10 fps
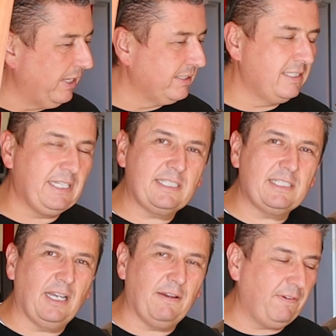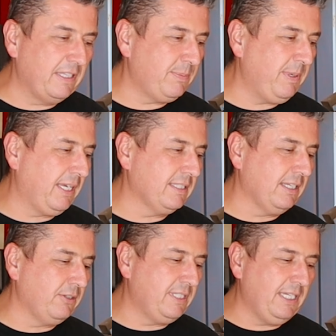got 6 fence pickets
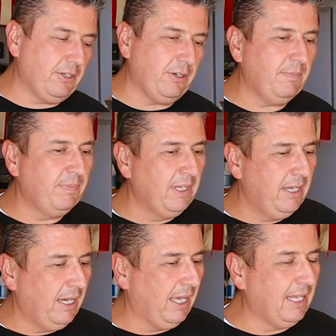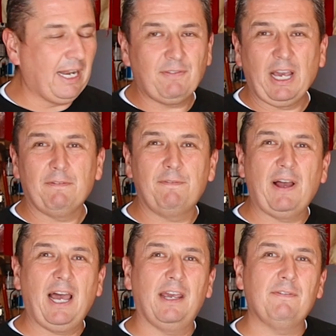that are cedar, and then I've got
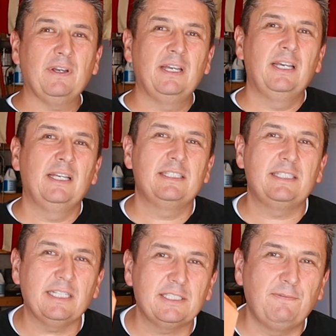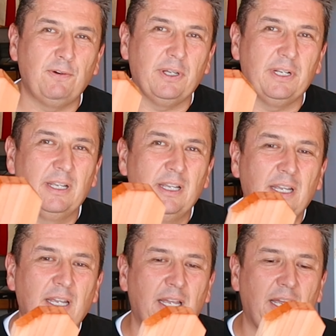5 6-foot
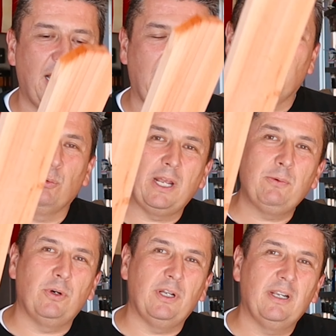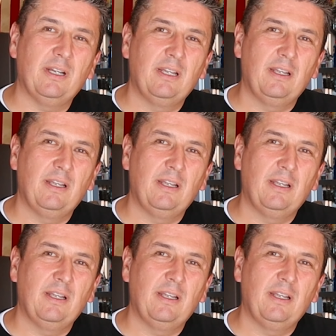redwood